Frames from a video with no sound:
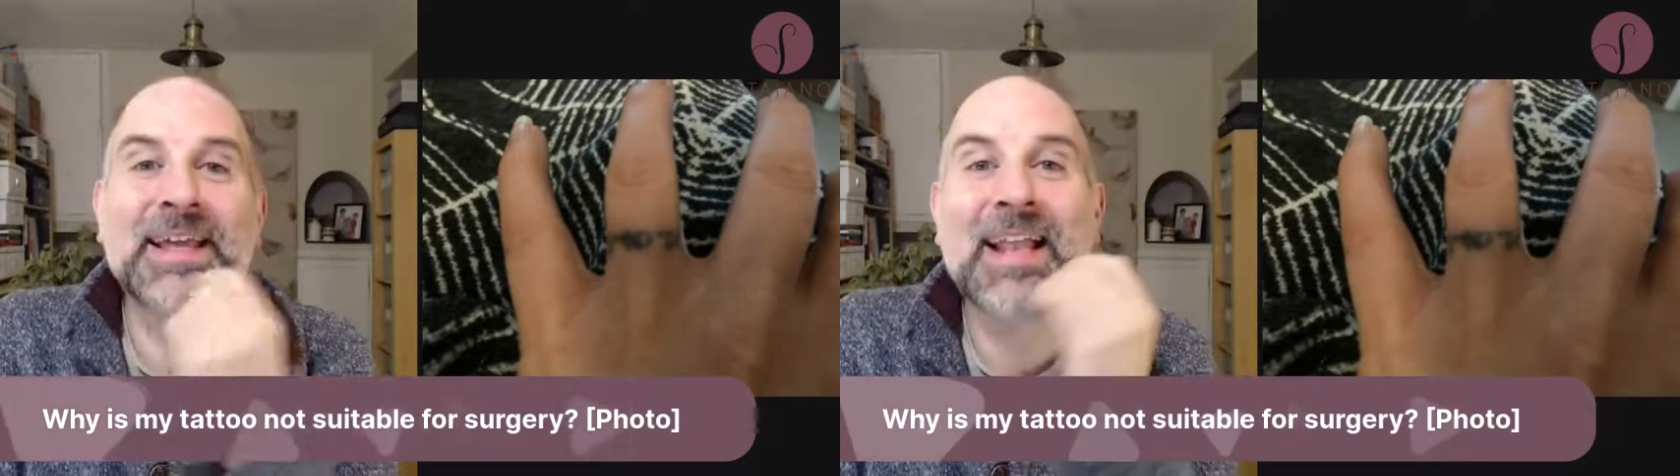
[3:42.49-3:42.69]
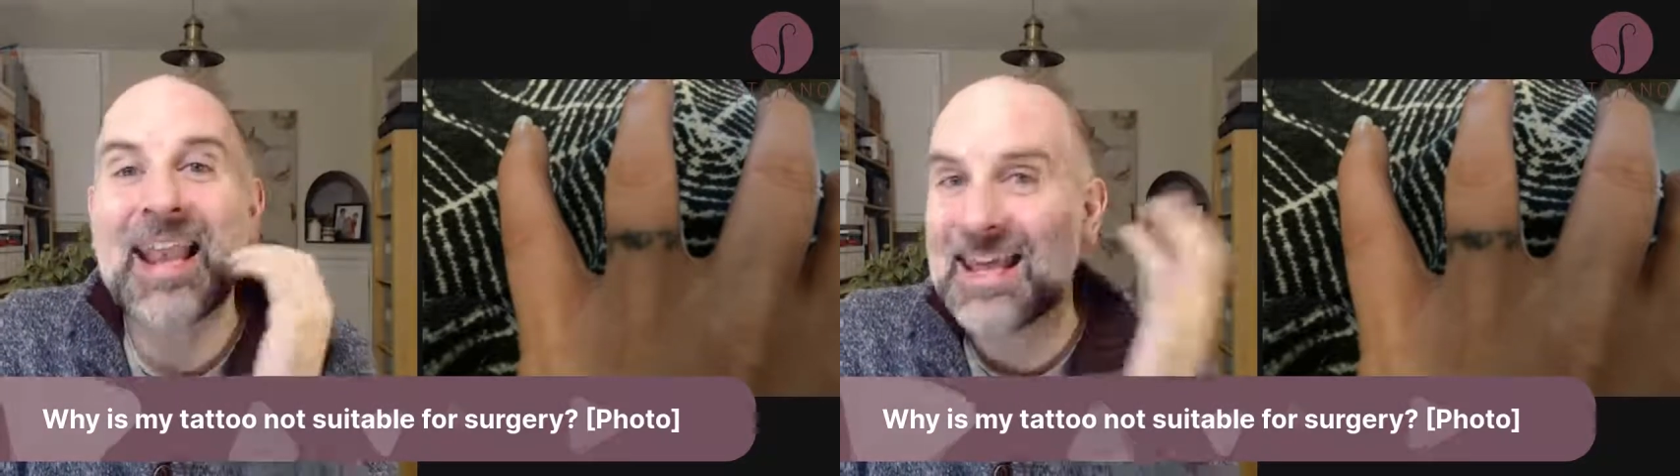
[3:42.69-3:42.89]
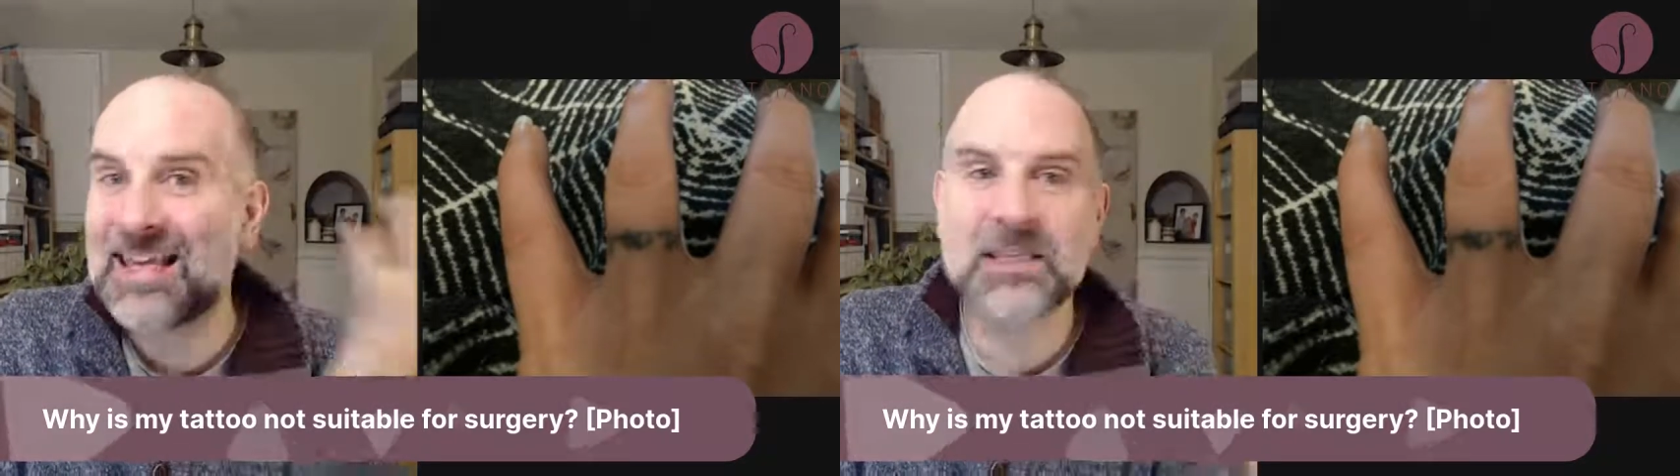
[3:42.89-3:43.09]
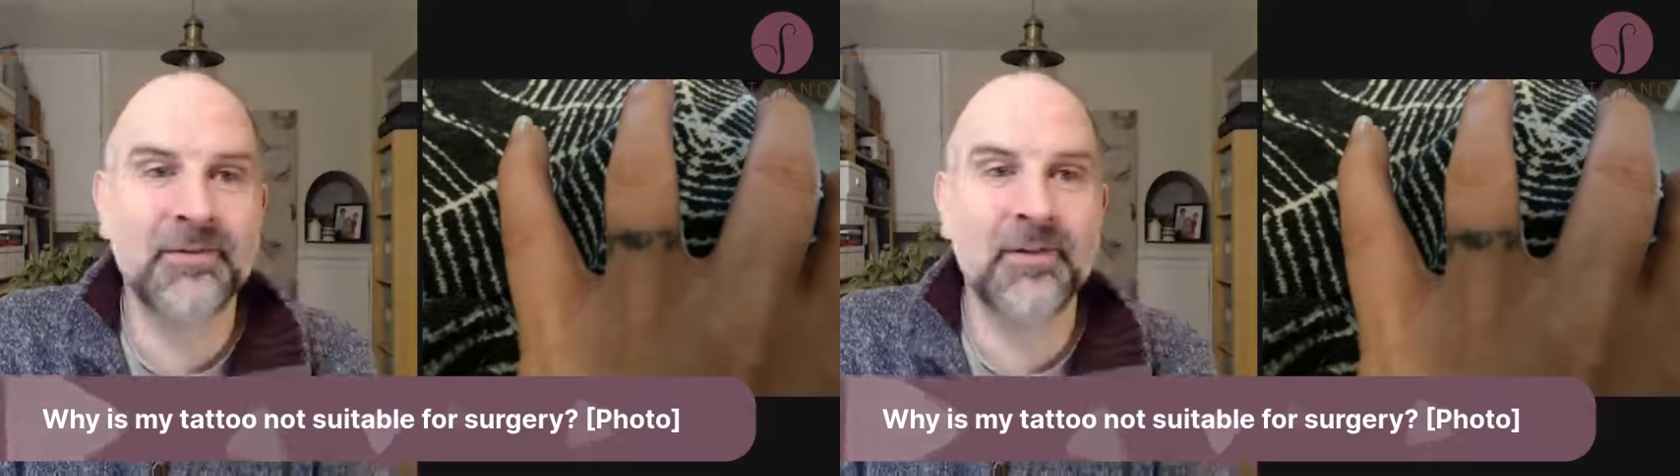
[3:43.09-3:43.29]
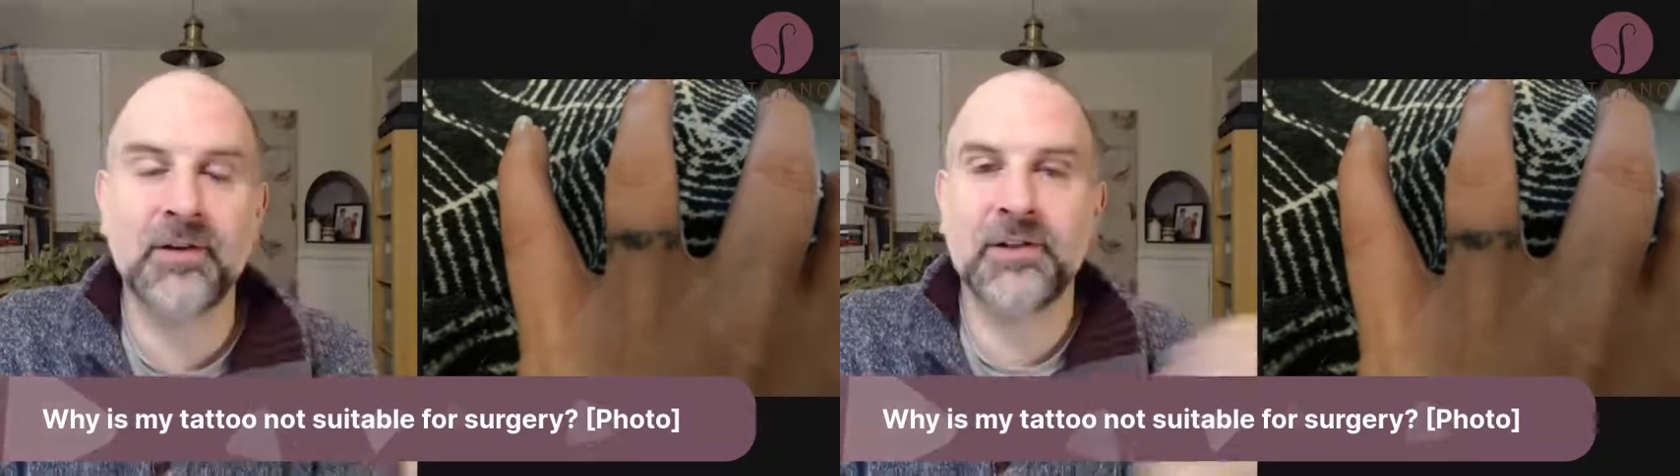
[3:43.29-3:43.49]
laser
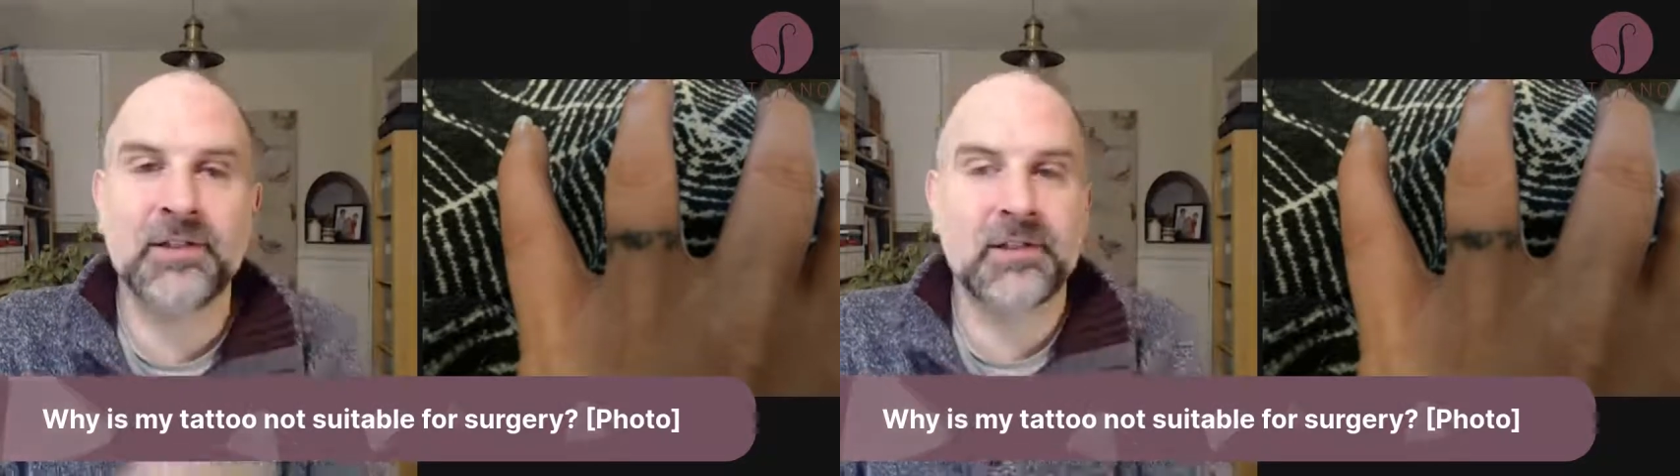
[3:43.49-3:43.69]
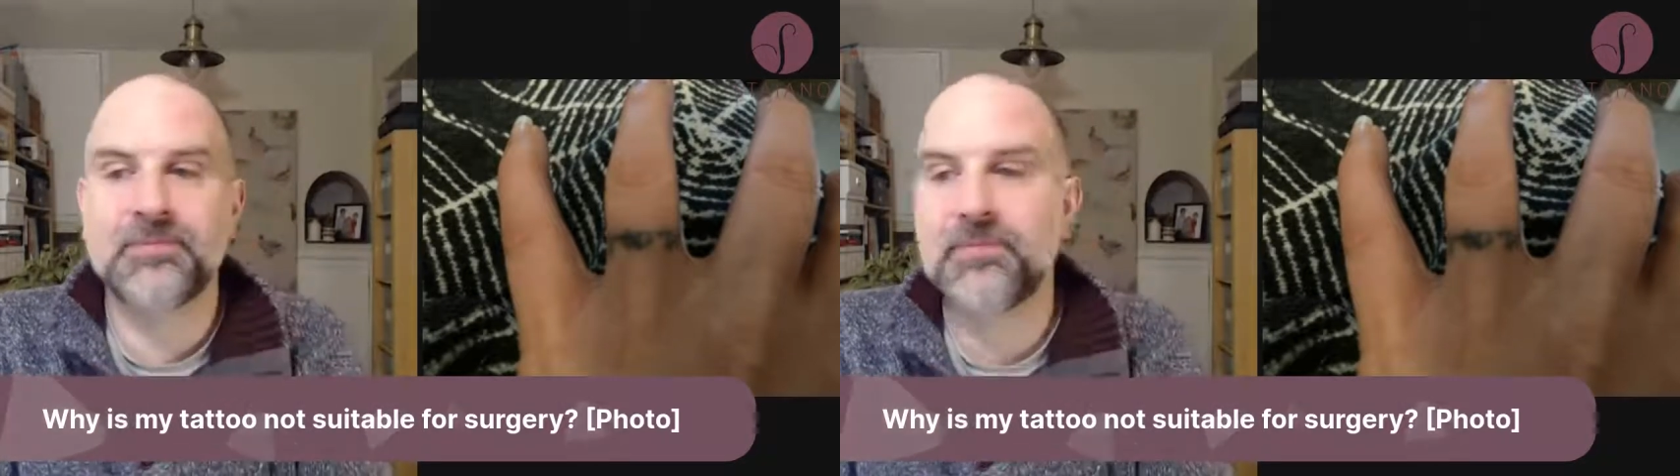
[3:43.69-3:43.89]
first.